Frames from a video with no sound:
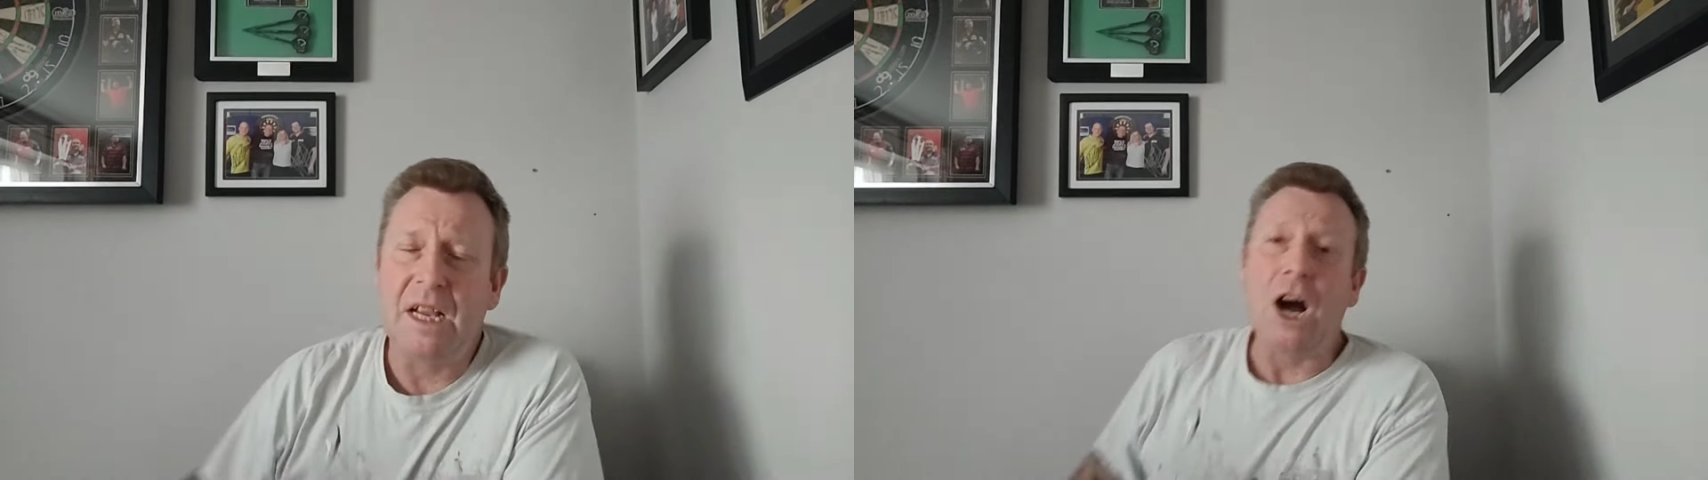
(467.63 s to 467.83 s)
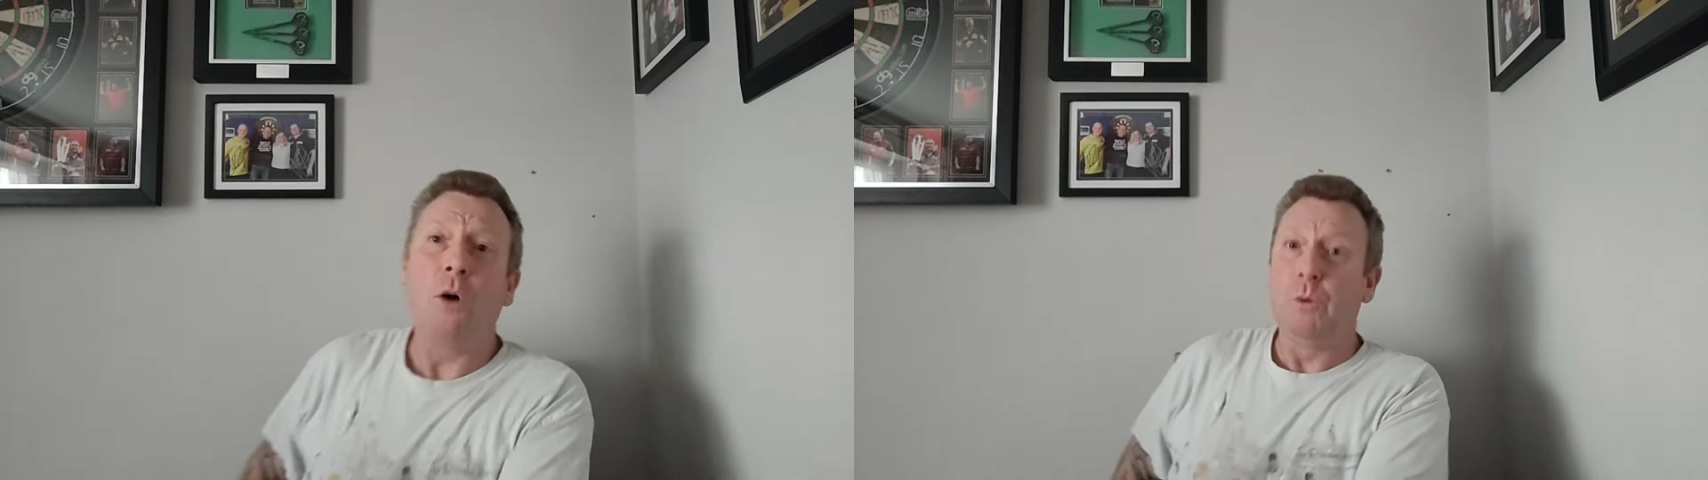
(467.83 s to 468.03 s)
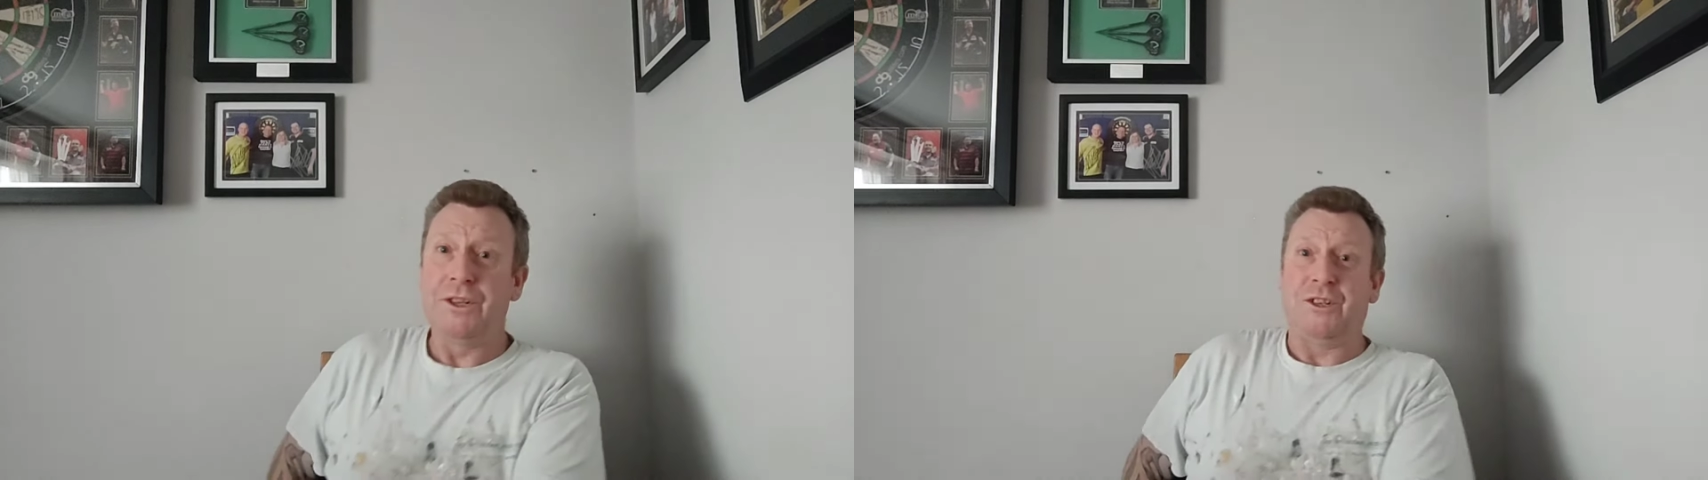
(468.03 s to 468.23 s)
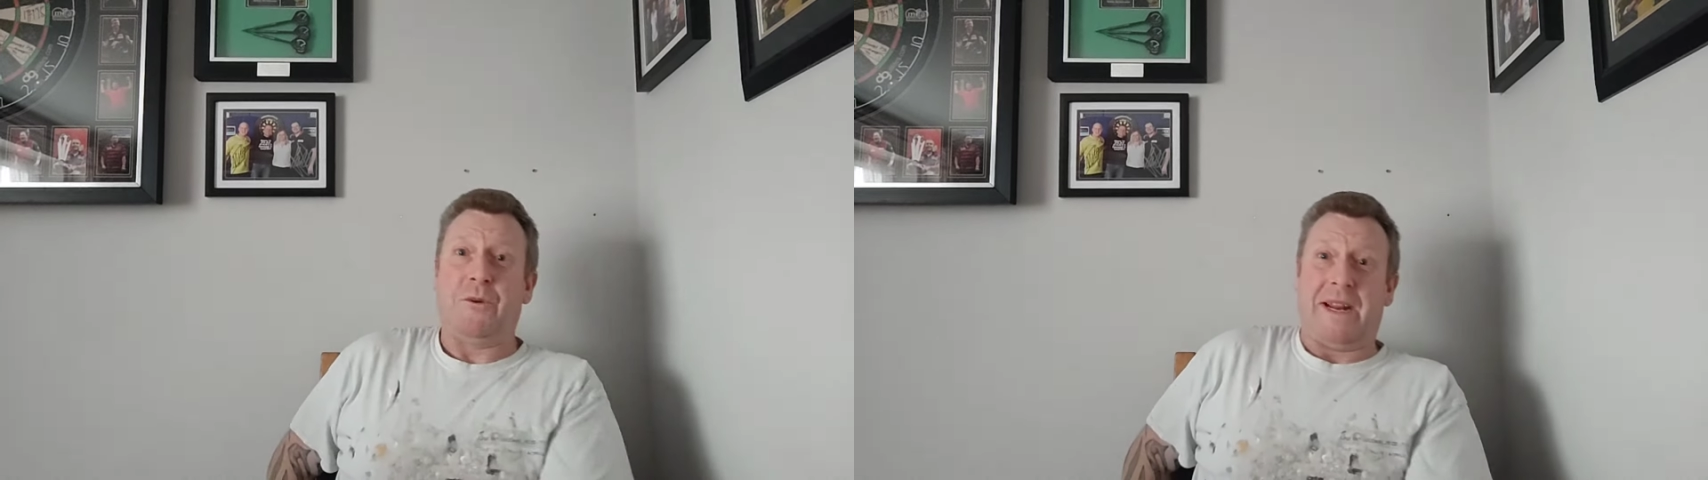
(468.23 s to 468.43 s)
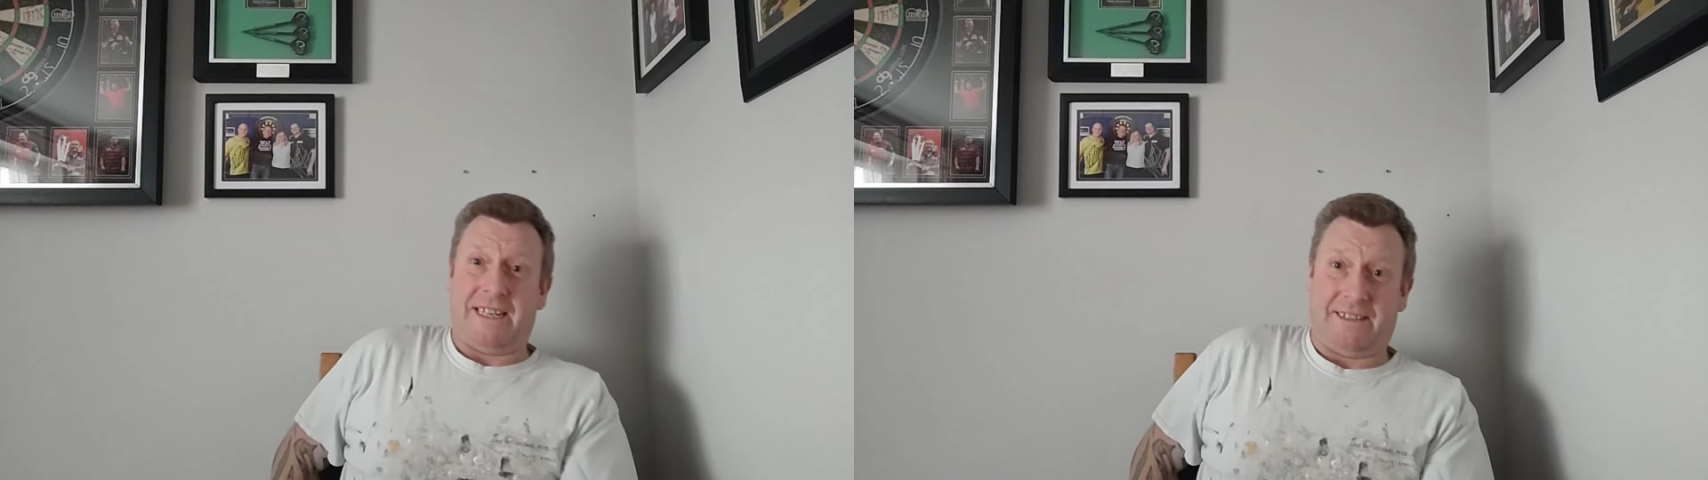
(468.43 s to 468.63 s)
I wouldn't
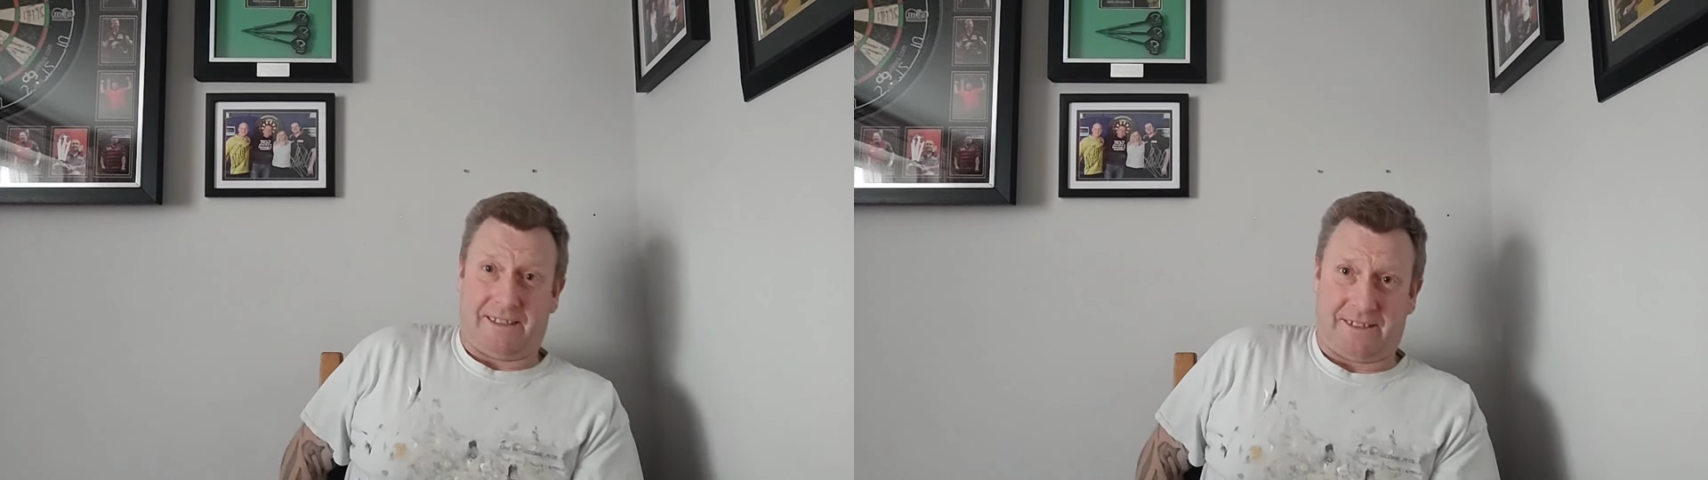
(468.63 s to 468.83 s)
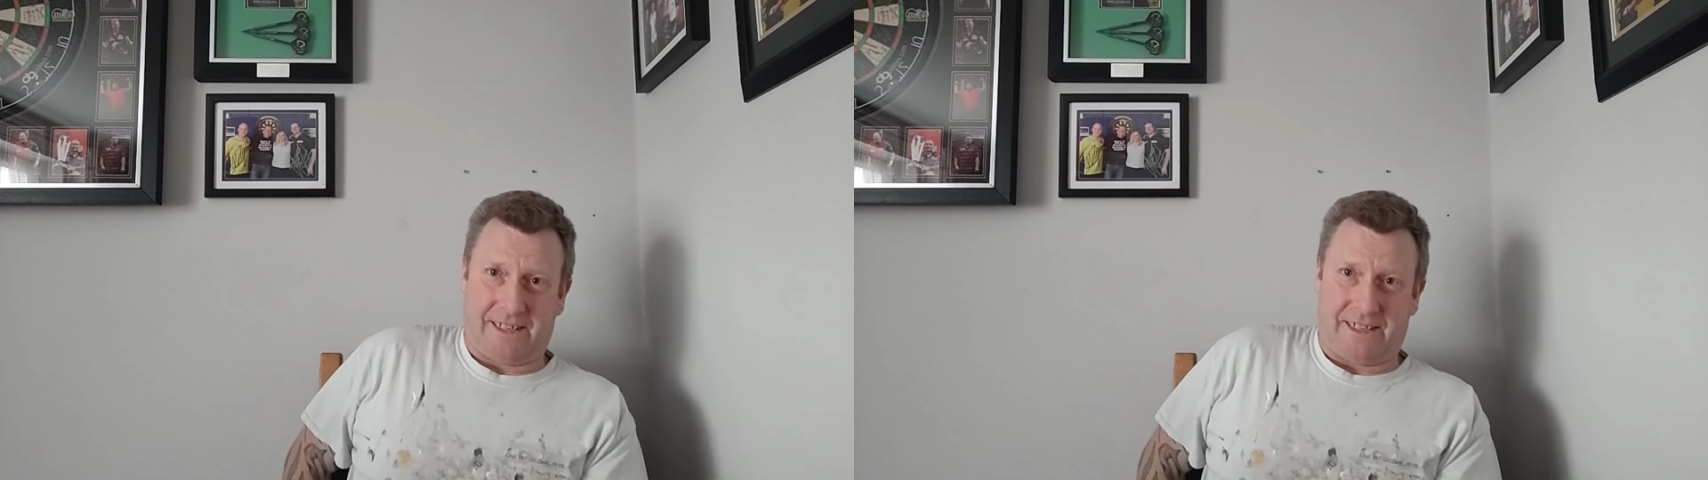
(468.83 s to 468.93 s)
do anything to